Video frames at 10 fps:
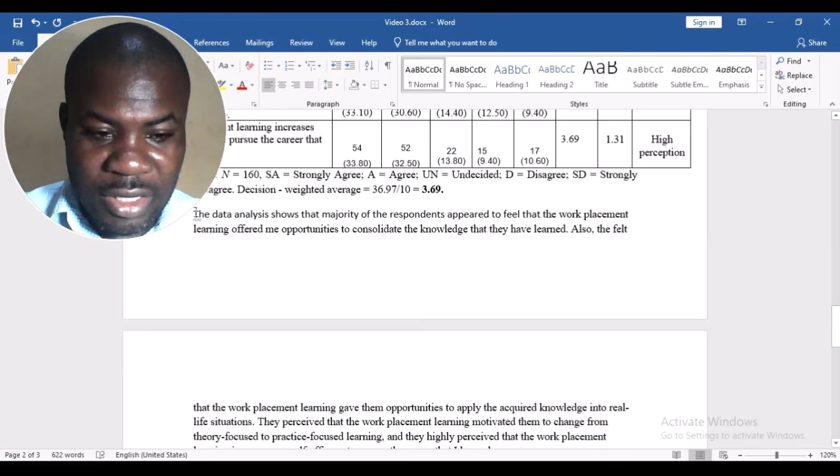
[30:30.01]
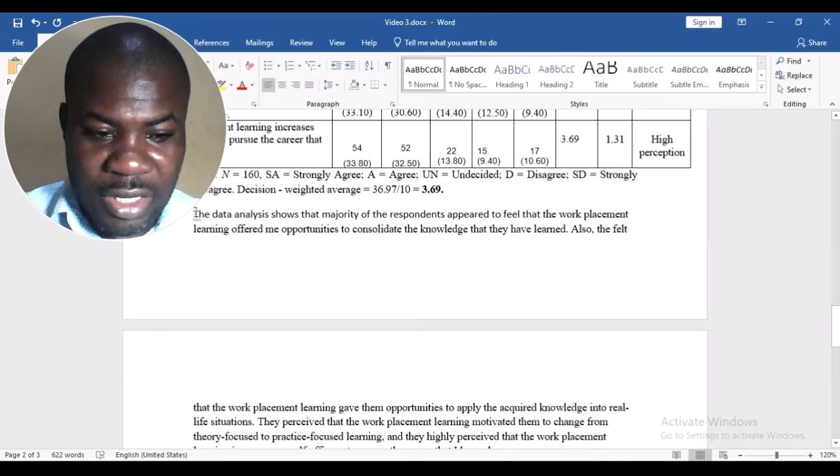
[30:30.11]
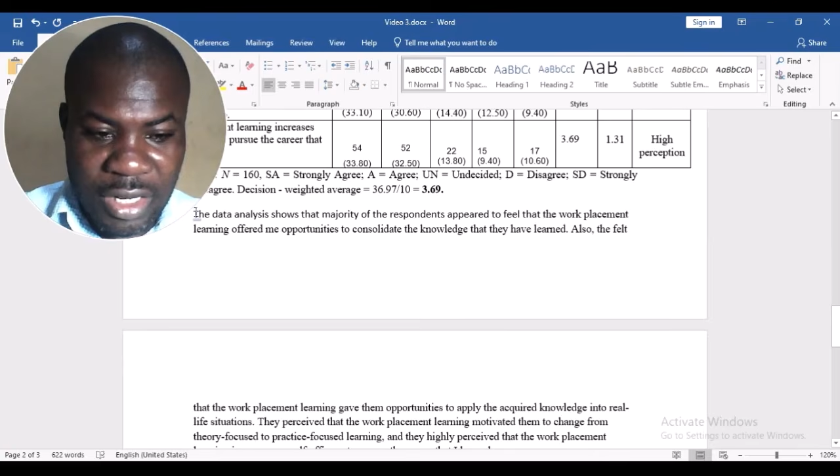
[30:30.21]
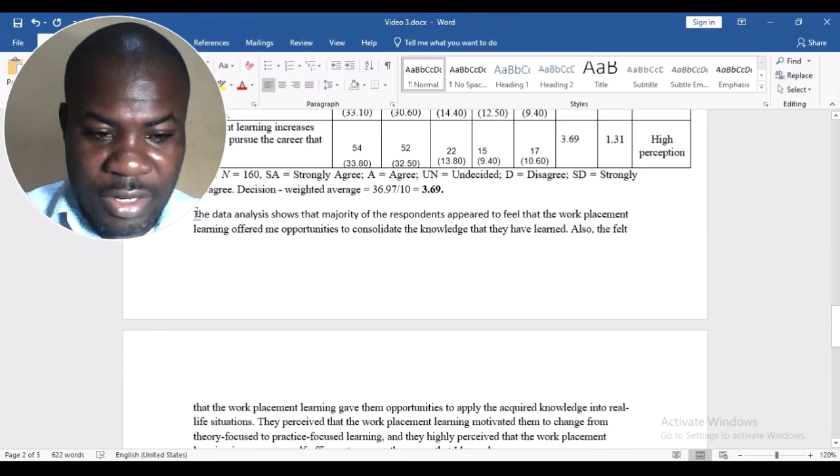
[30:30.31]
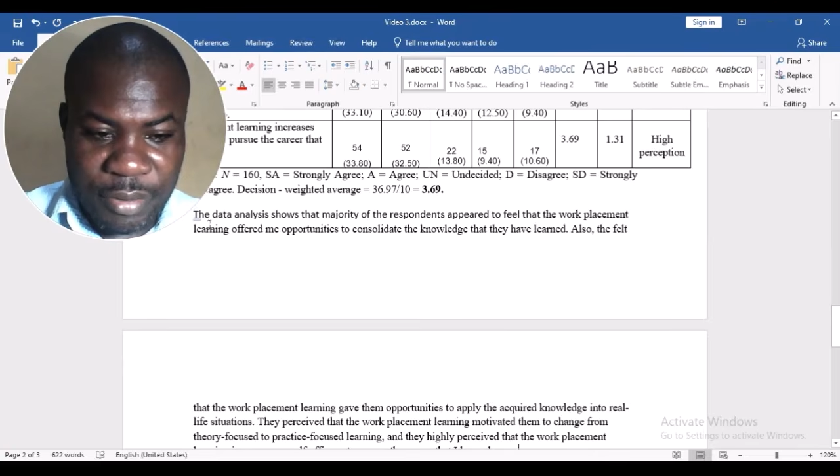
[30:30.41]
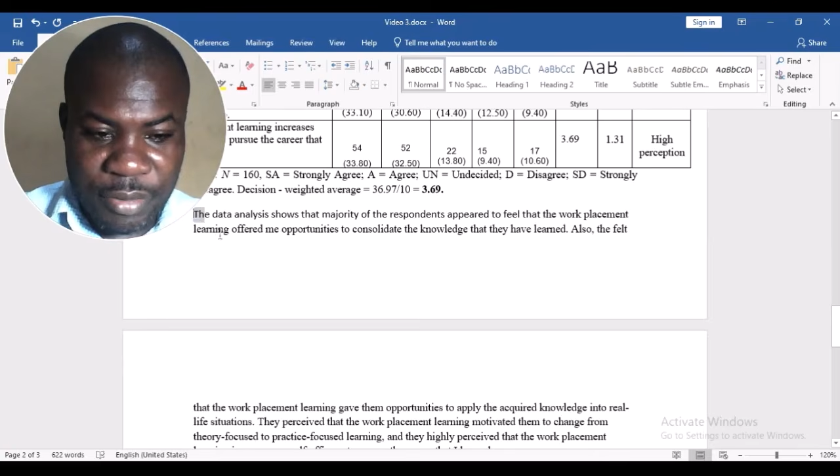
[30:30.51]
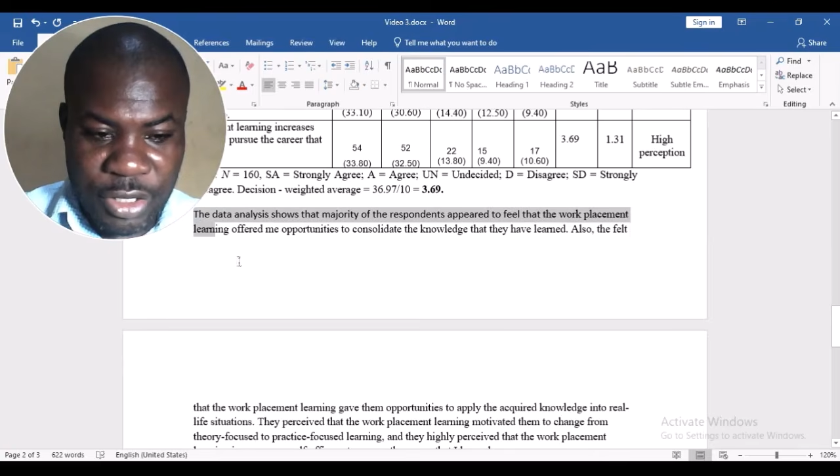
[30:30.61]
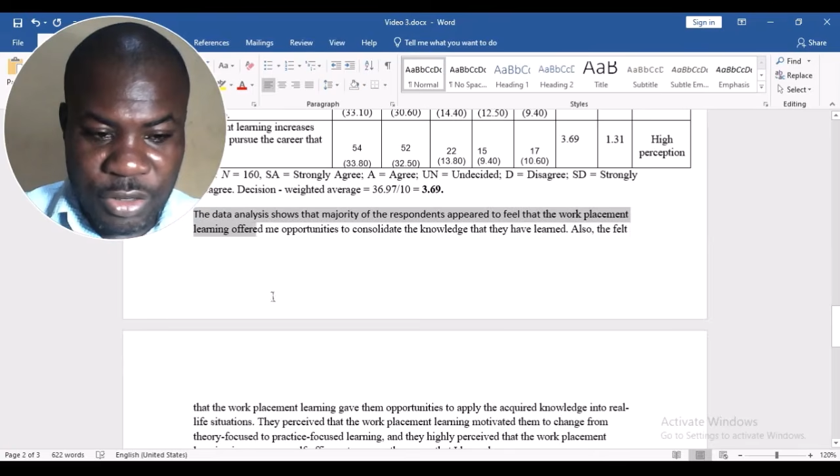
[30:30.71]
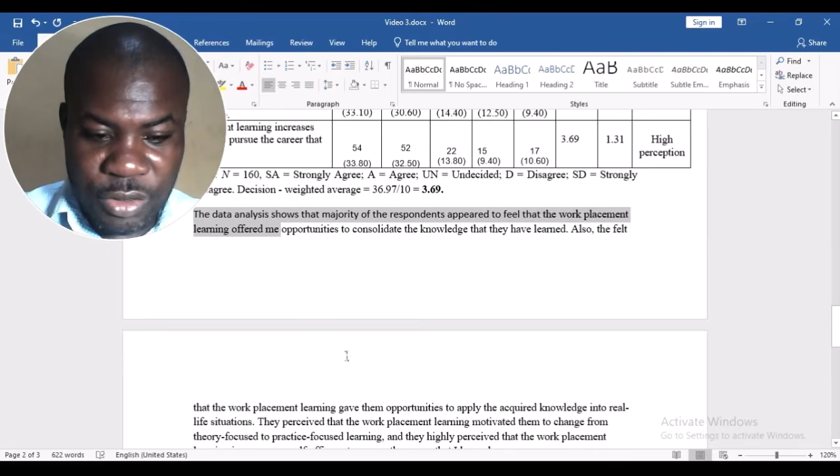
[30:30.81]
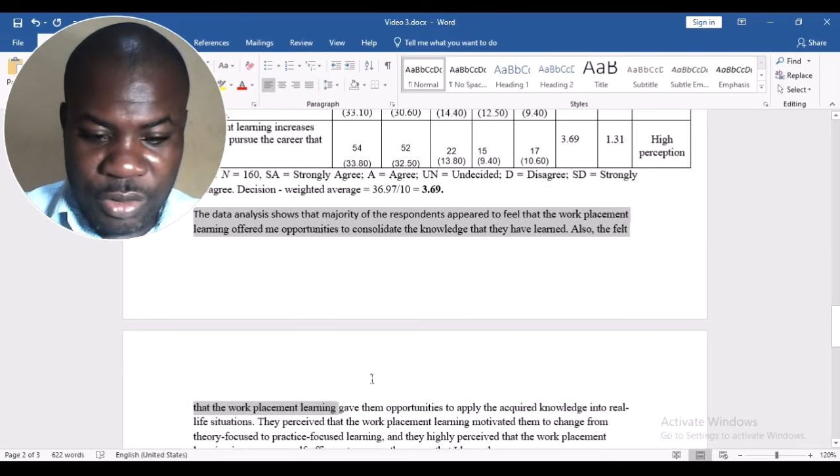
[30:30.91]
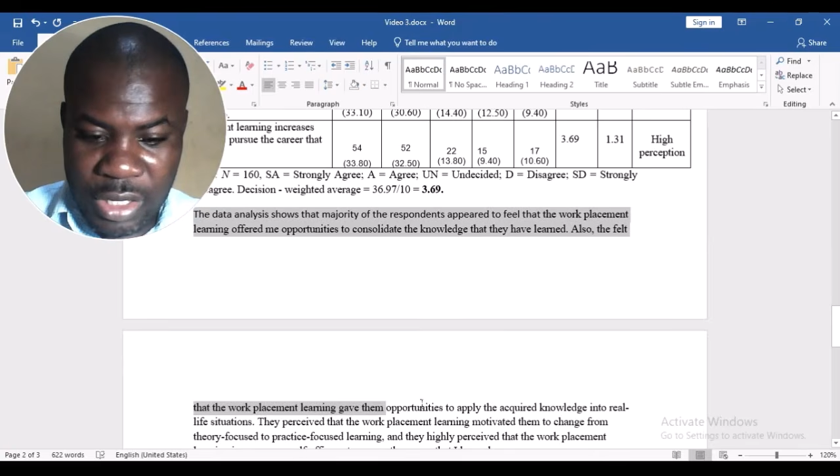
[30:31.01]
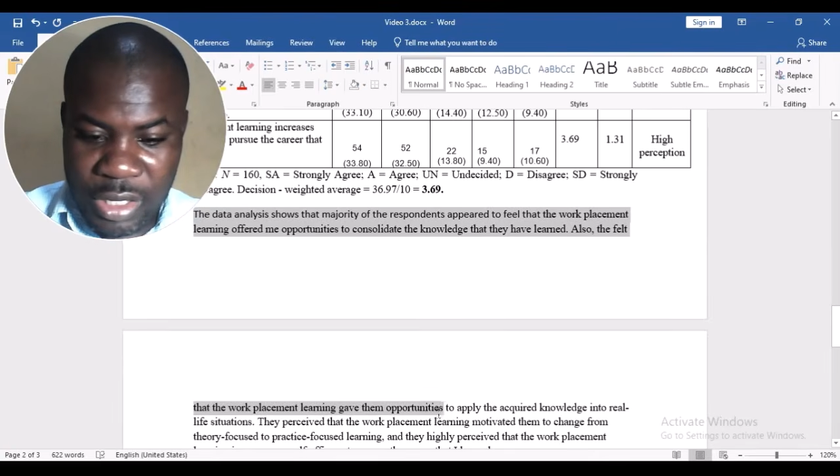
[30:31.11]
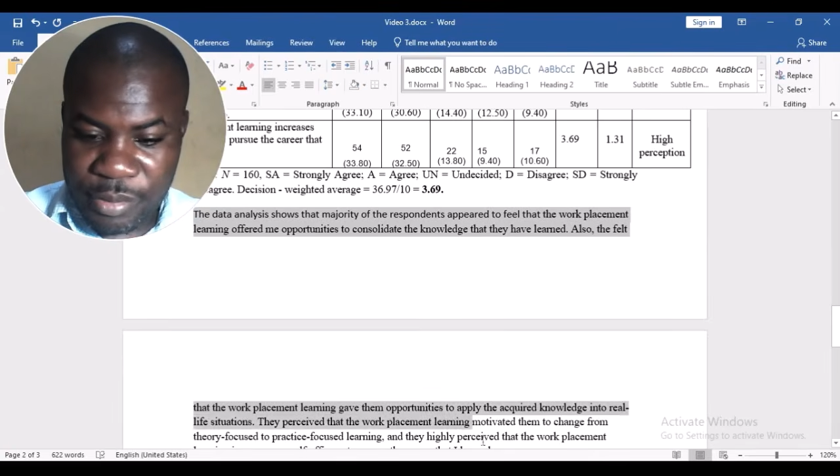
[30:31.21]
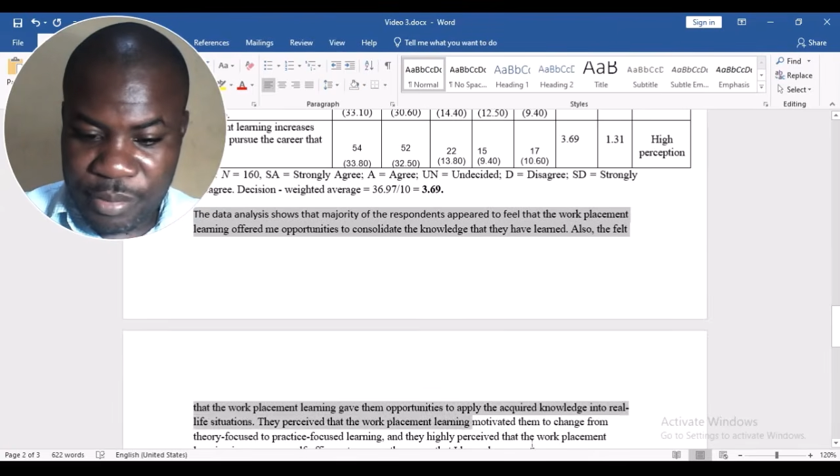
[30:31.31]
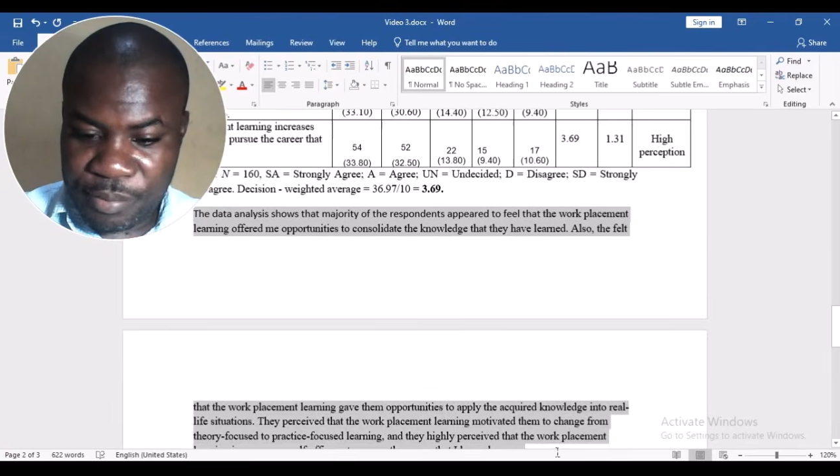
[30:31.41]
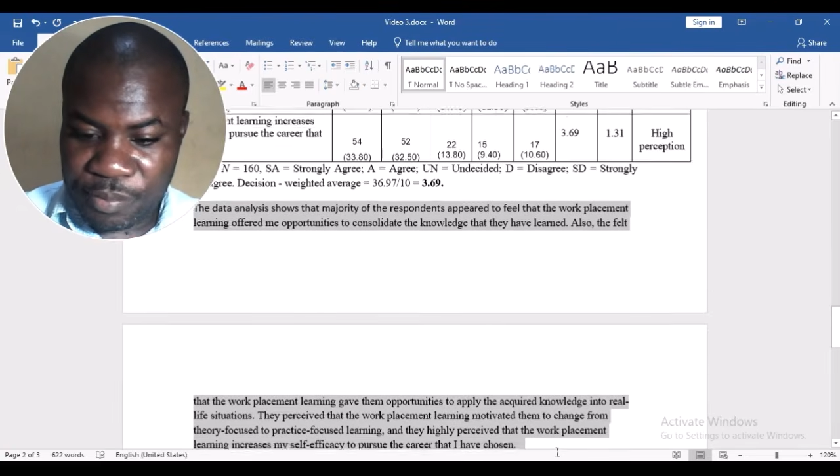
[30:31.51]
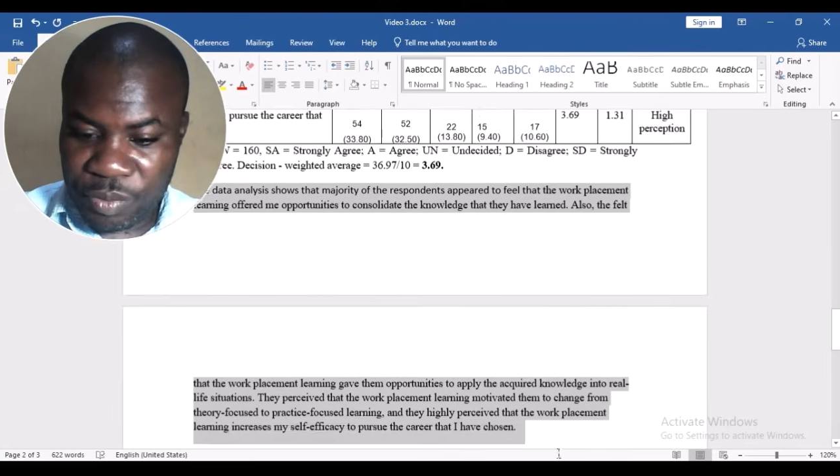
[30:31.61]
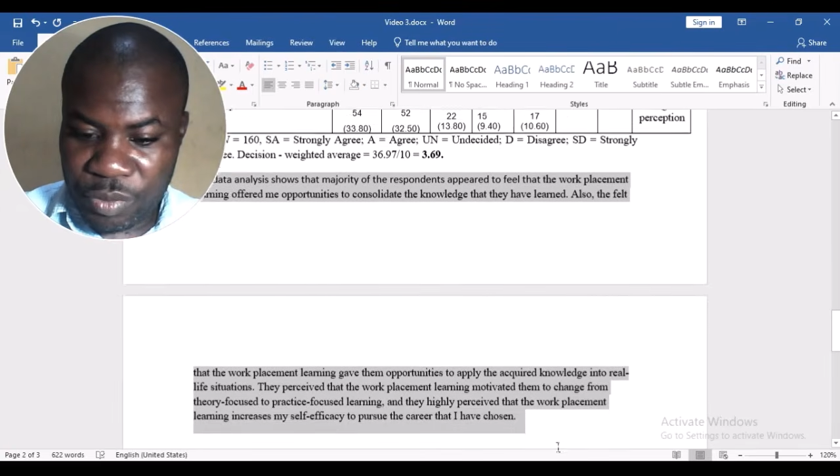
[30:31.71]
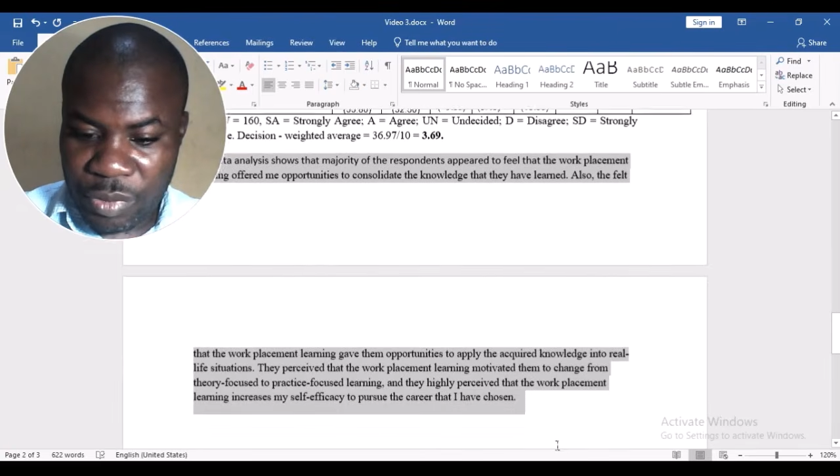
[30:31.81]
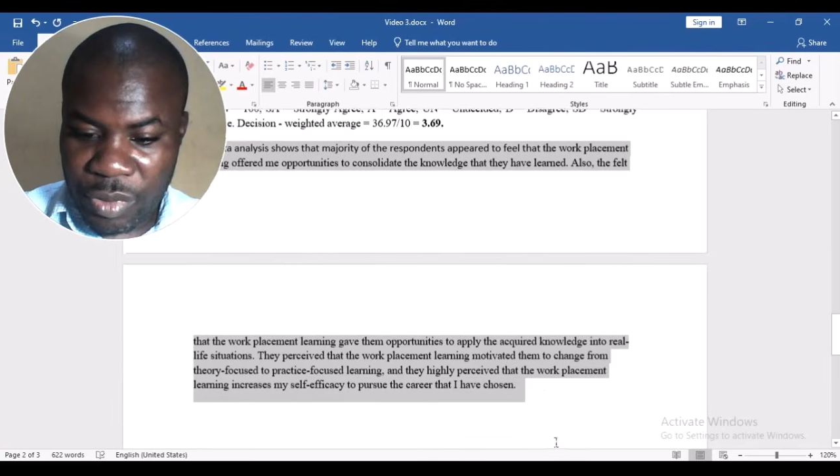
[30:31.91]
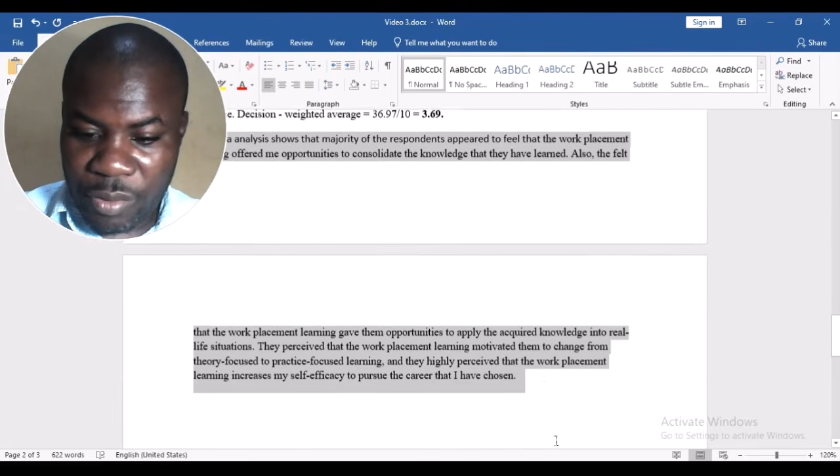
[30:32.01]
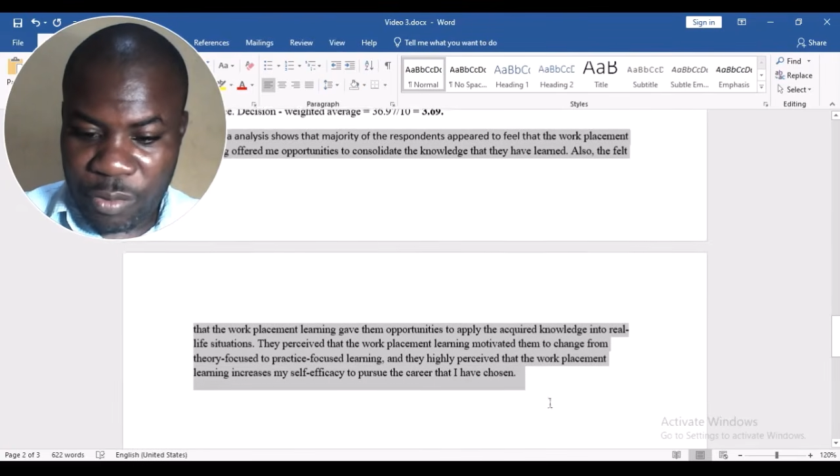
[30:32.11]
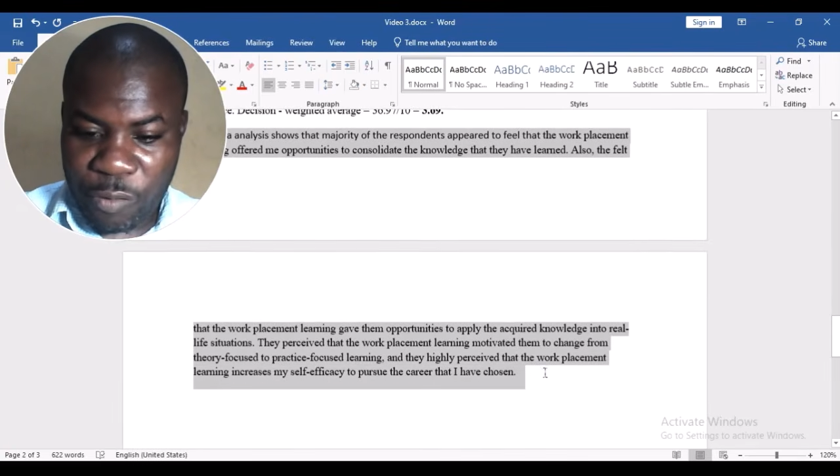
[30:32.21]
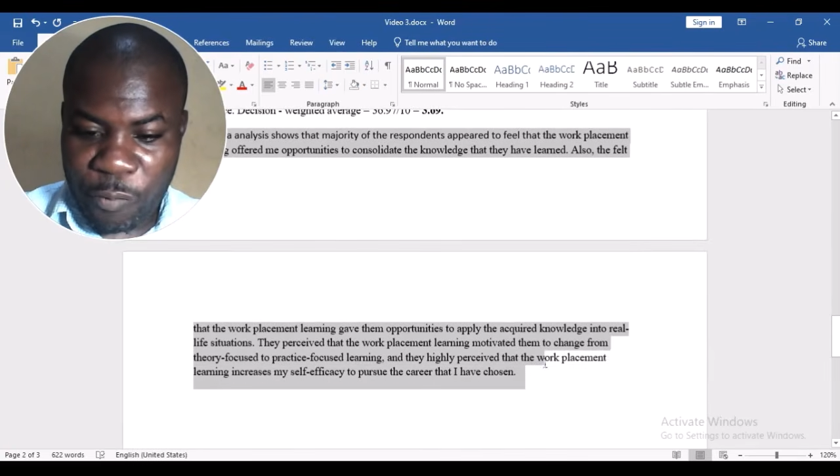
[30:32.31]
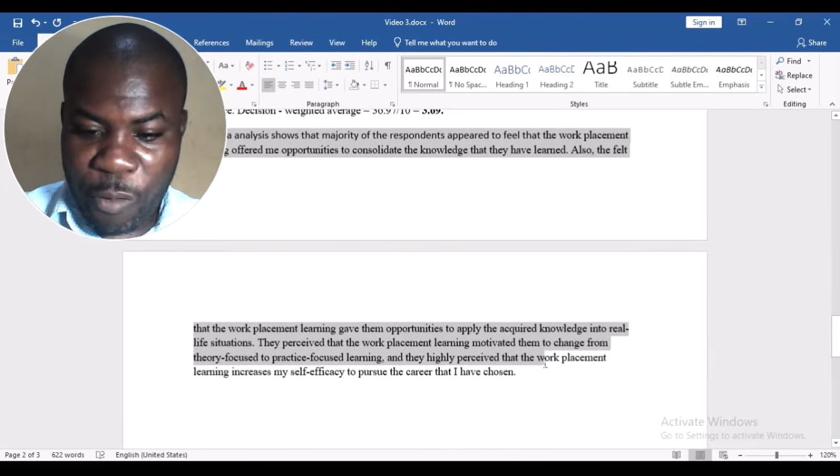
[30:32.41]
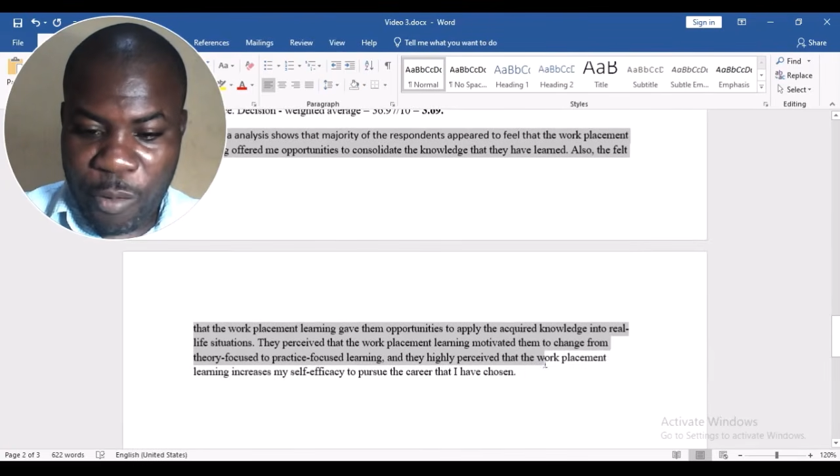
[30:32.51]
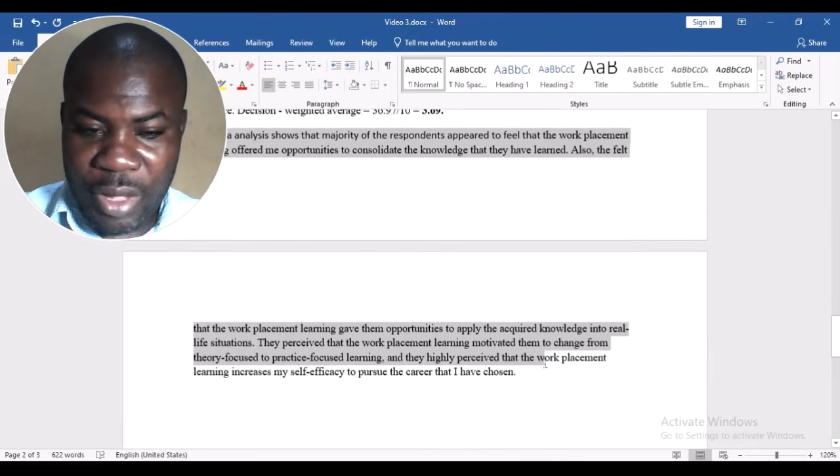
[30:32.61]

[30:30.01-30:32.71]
to form